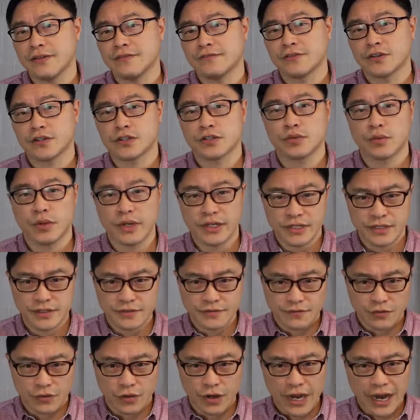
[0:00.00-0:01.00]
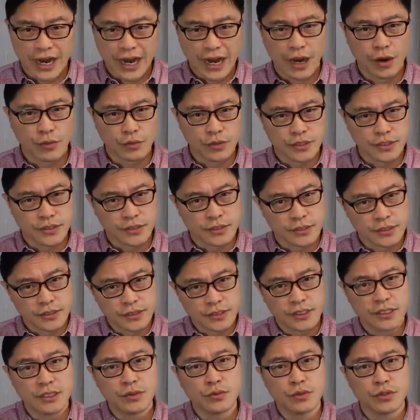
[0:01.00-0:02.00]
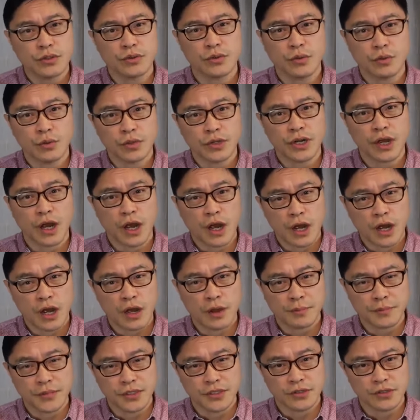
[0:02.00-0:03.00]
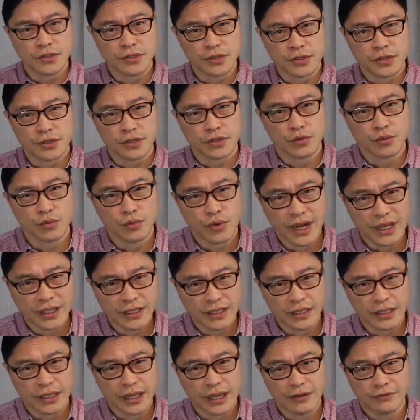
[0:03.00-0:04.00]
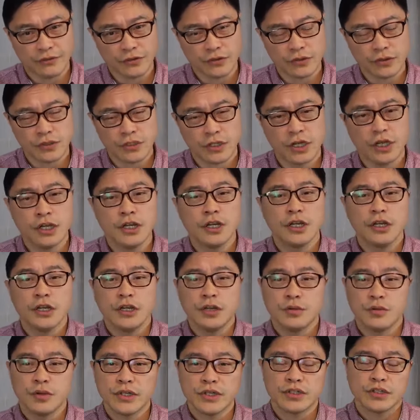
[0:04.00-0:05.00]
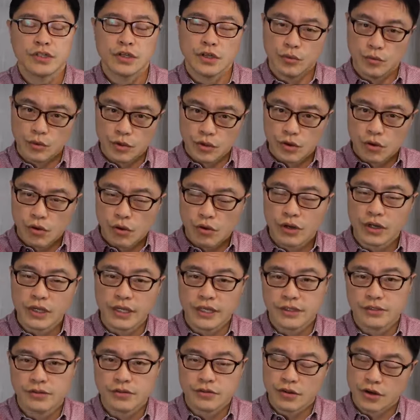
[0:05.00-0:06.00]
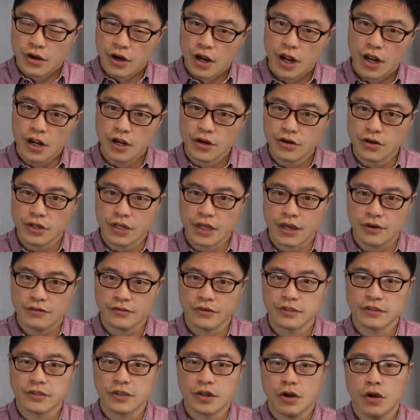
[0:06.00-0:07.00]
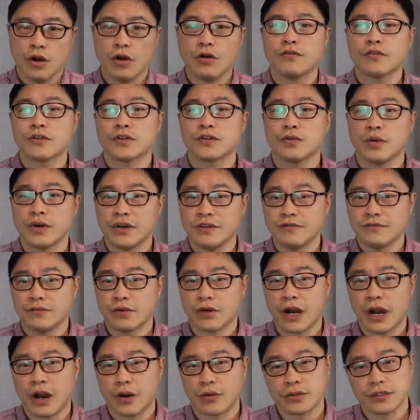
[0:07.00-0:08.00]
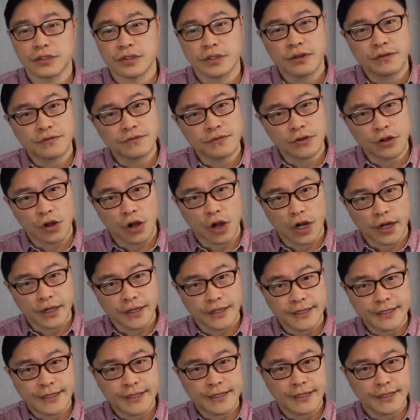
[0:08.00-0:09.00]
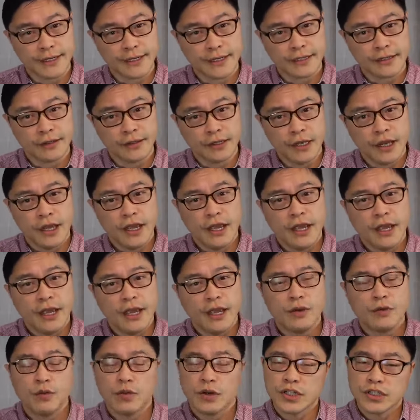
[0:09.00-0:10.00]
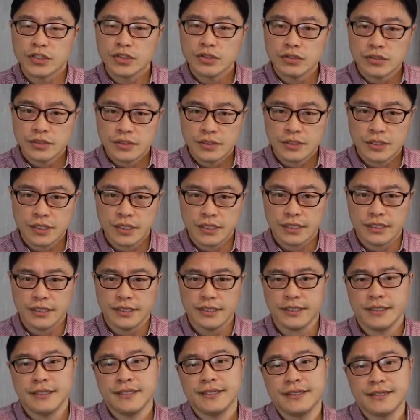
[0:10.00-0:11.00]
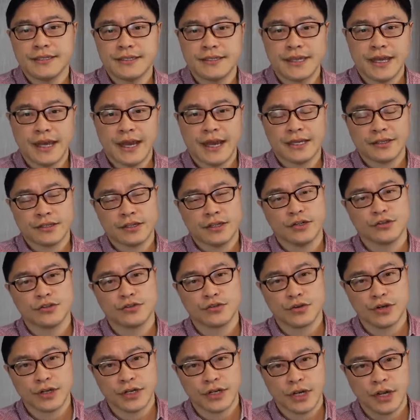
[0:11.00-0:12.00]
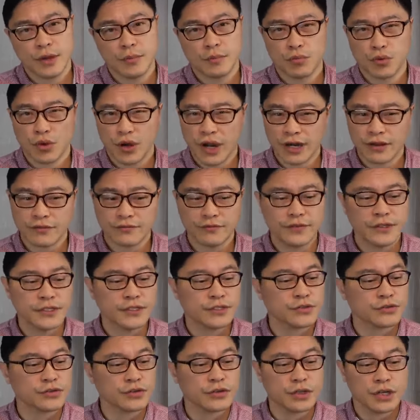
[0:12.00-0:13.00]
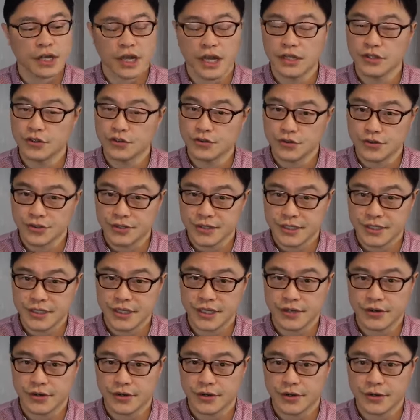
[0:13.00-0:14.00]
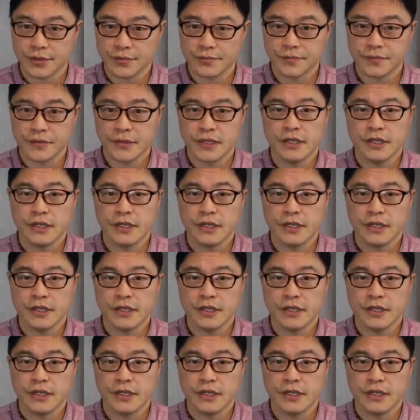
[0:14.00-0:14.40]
them for 24 hours to see what would happen to their ghrelin levels, which will correlate to their hunger levels over 24 hours of not eating. And what you see is that during breakfast or lunch or dinner,